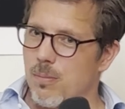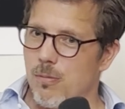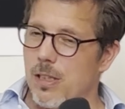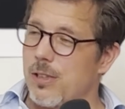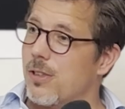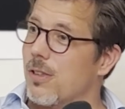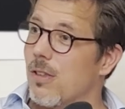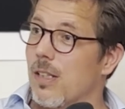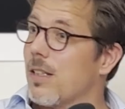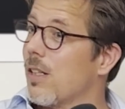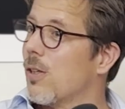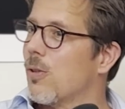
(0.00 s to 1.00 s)
pressure,
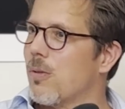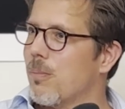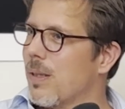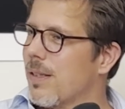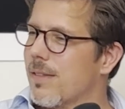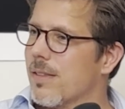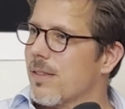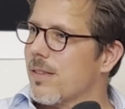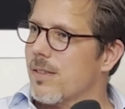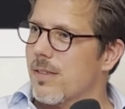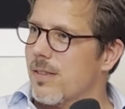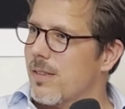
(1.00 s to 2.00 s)
let alone
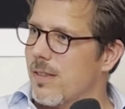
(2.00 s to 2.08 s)
militant,